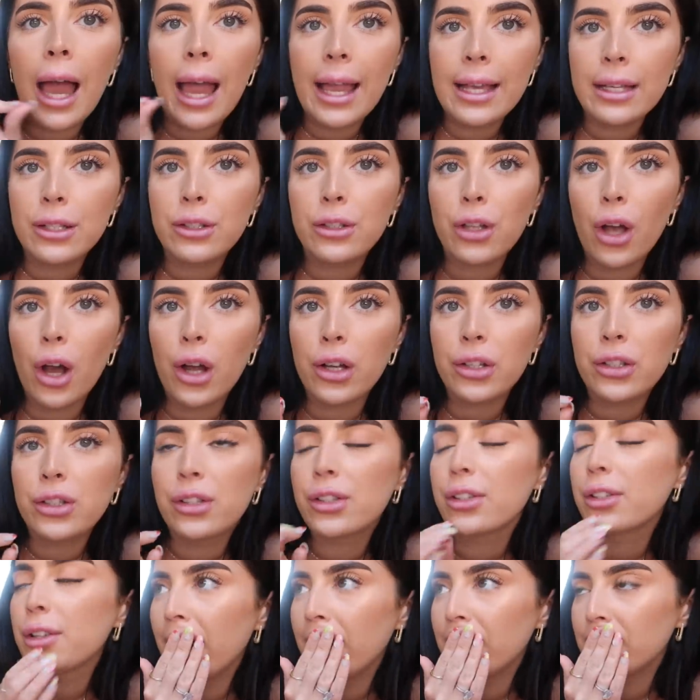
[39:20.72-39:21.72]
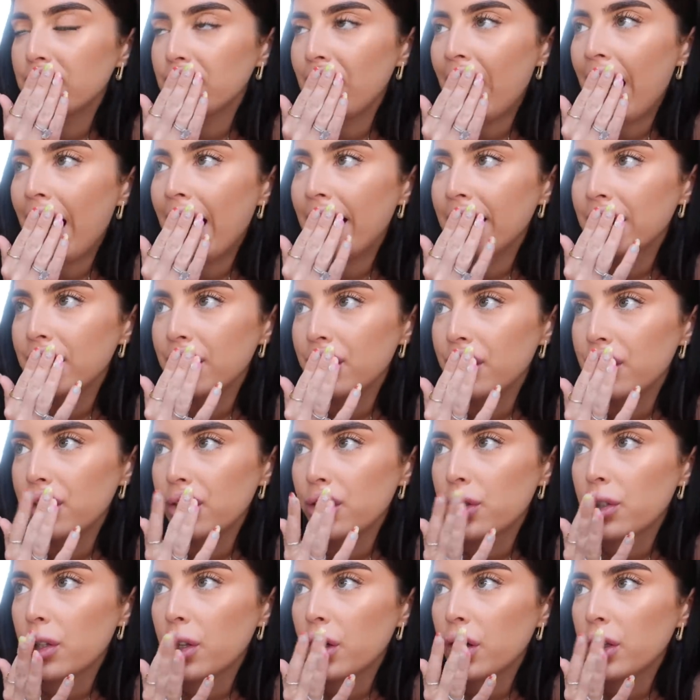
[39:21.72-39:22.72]
ASOS
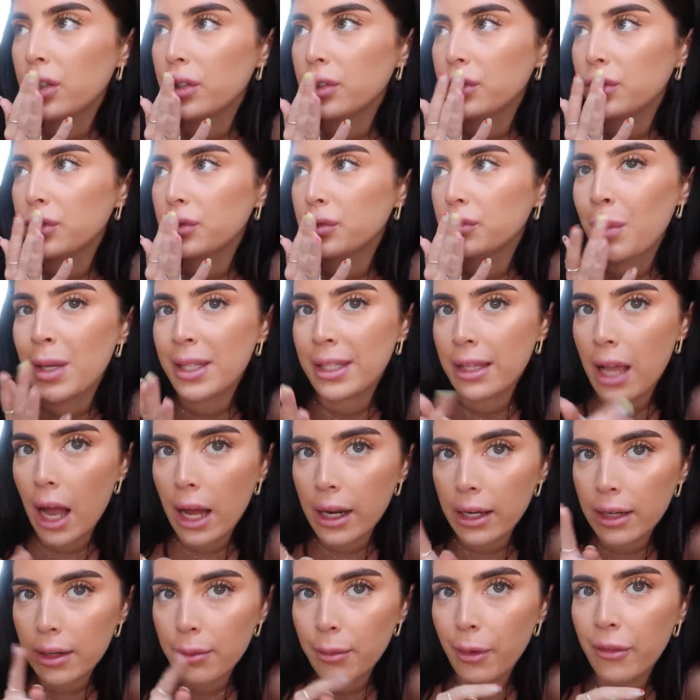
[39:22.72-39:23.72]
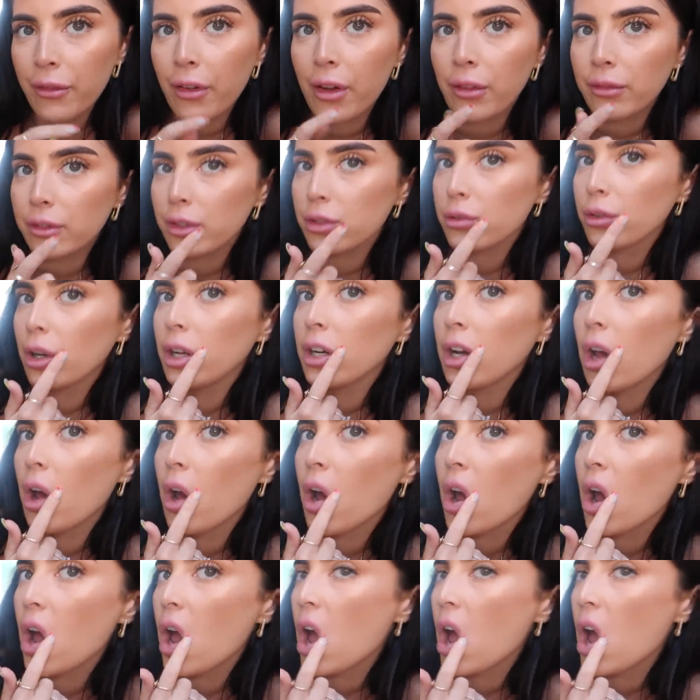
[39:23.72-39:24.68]
and Misguided are my favourites right now.